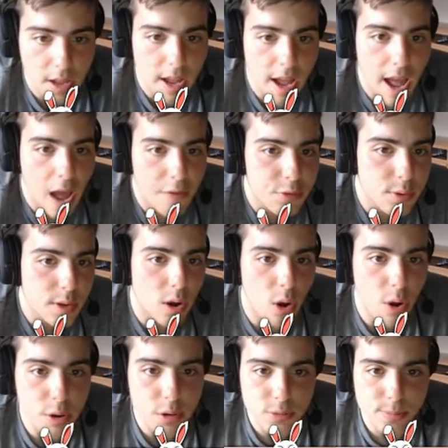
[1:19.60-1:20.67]
After you get
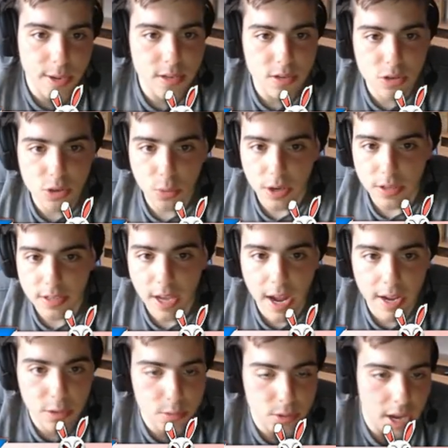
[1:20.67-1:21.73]
all your spaces, you want to
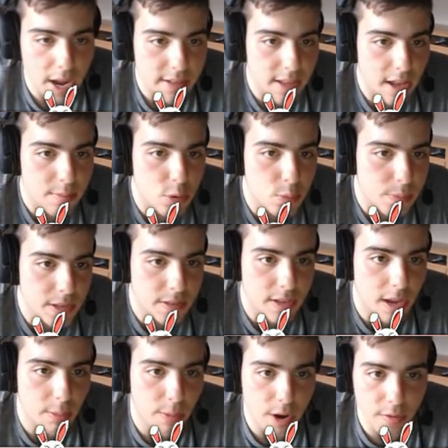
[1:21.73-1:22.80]
attack. You attack them, you beat
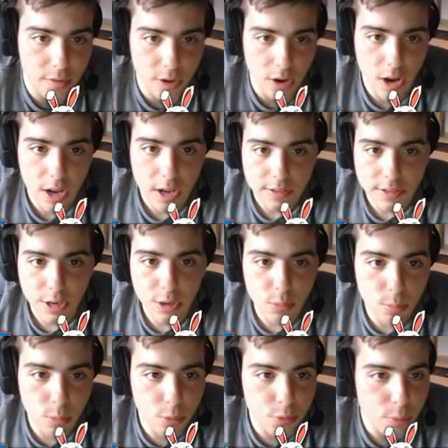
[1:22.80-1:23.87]
them, whatever. Then you
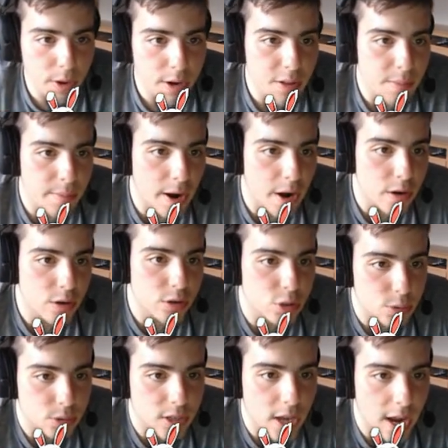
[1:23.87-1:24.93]
move your way to the Mariners, you
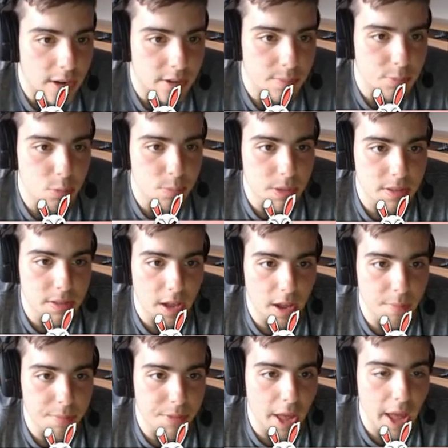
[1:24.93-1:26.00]
attack them, you beat them.
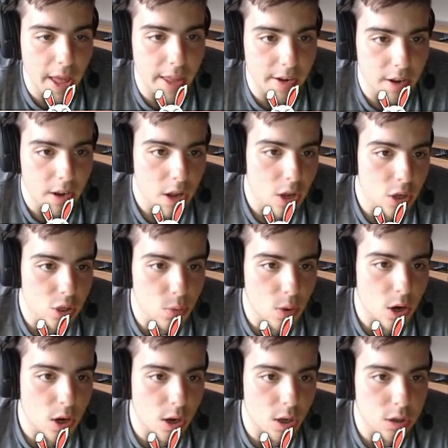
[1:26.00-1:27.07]
Then you
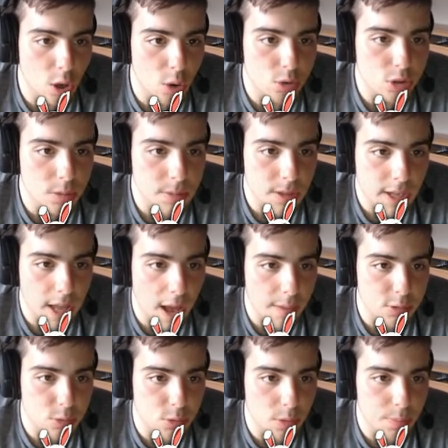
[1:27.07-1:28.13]
want to close up the
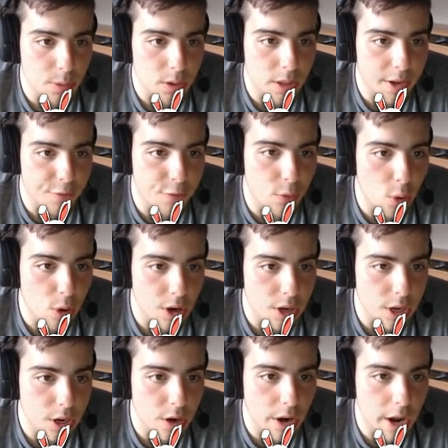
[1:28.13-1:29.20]
gaps. You want to put like four
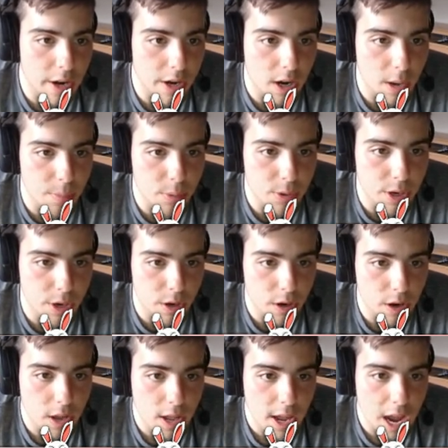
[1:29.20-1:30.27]
here and a couple here.
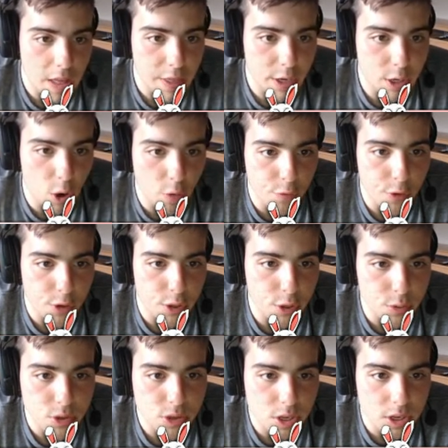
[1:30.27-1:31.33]
And then go for
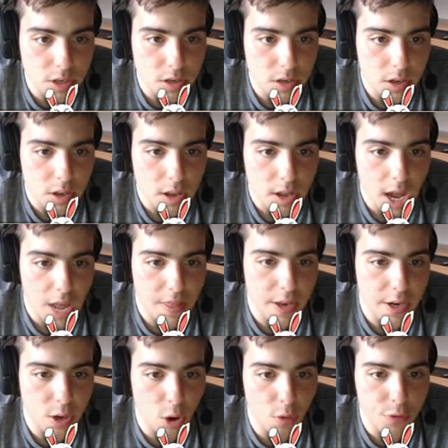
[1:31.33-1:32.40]
Houston. And then
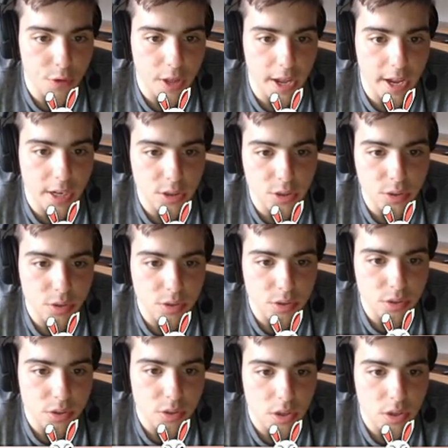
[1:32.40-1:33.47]
go for the
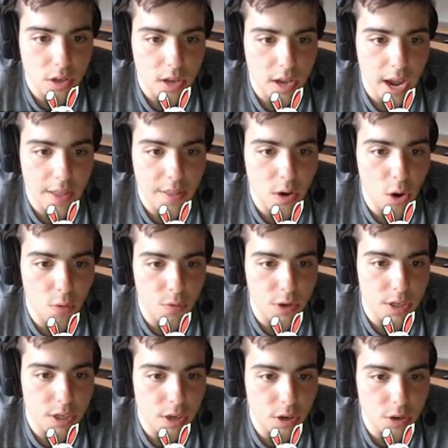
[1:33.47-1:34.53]
Angels. And then over
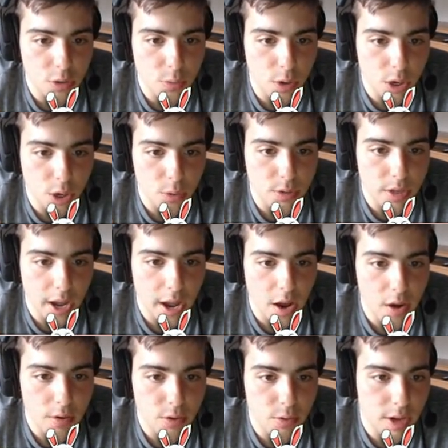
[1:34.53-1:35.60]
here, you want to go
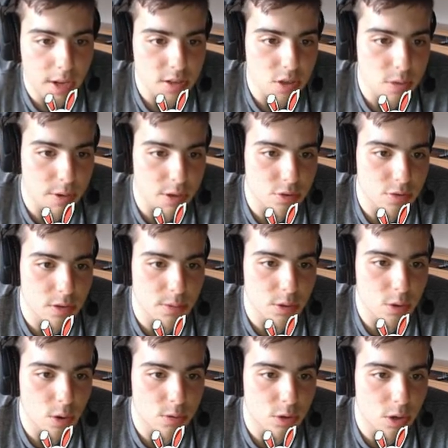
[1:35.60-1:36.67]
down. You can't see it on my screen, but you
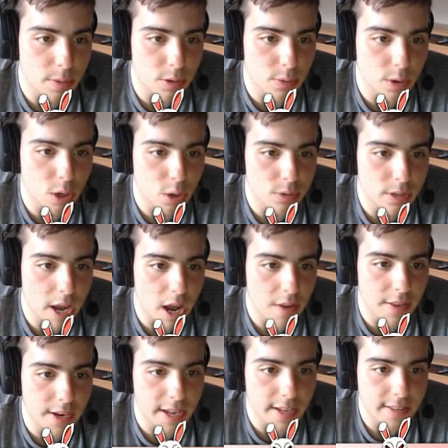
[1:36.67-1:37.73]
know what I'm talking about. You want to go down and
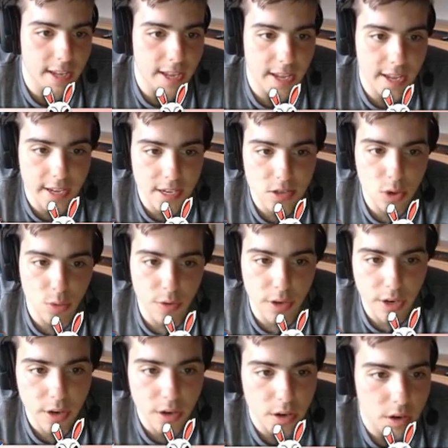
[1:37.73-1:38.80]
then hit the A's over
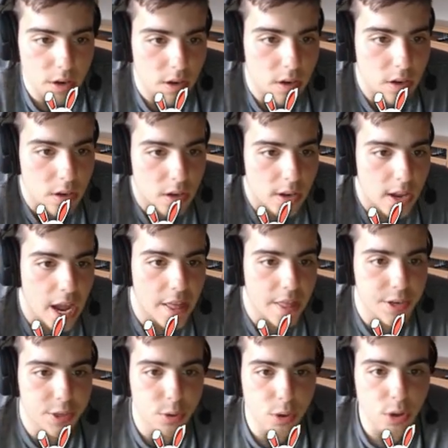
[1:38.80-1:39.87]
here. And
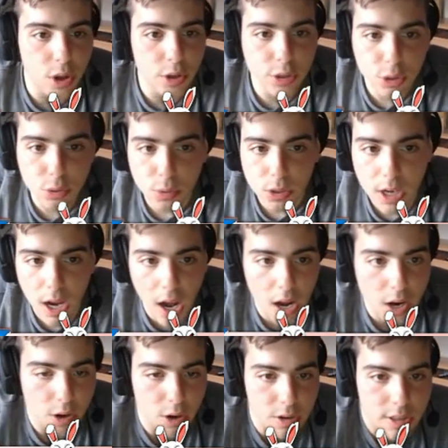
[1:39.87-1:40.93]
then you will you will
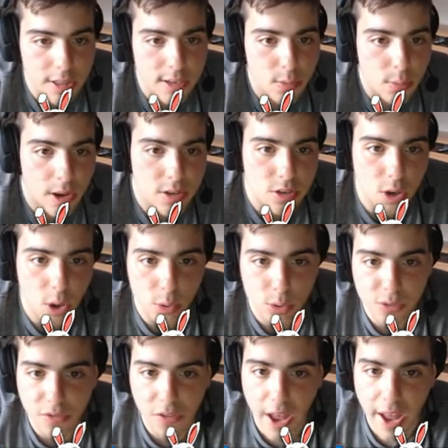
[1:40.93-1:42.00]
conquer the West Coast
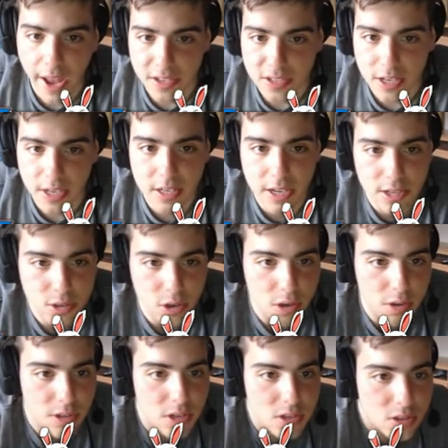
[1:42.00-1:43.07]
fast. It, it
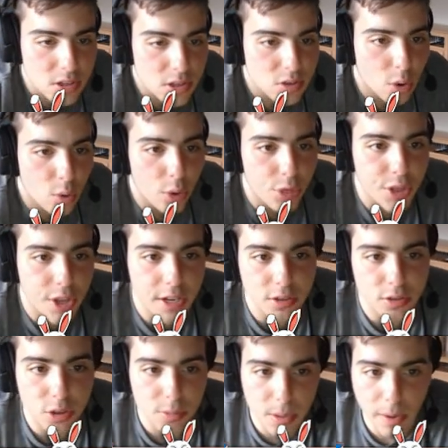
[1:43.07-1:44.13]
took this this whole thing
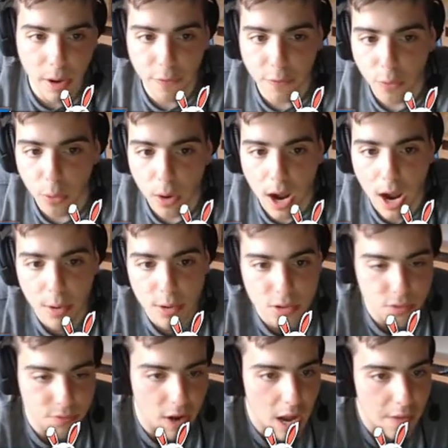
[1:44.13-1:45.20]
took me about four hours,
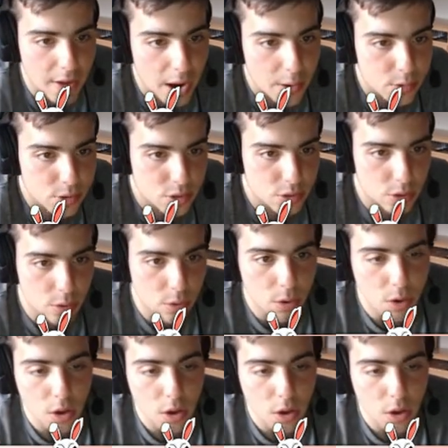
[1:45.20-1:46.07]
five hours to do.